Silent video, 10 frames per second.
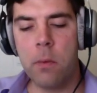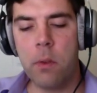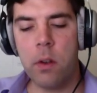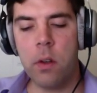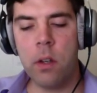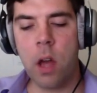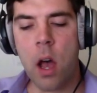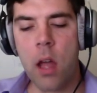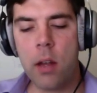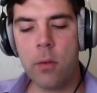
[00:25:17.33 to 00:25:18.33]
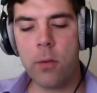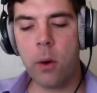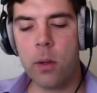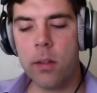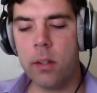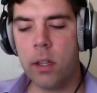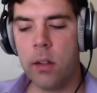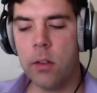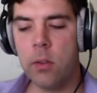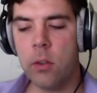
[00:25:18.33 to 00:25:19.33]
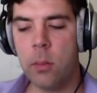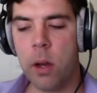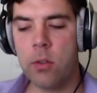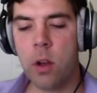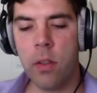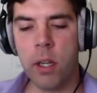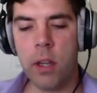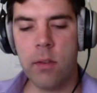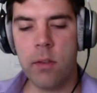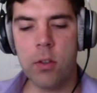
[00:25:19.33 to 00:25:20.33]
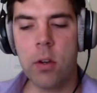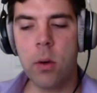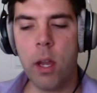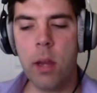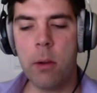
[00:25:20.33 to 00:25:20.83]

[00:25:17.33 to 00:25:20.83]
not focusing too much on the conventional way,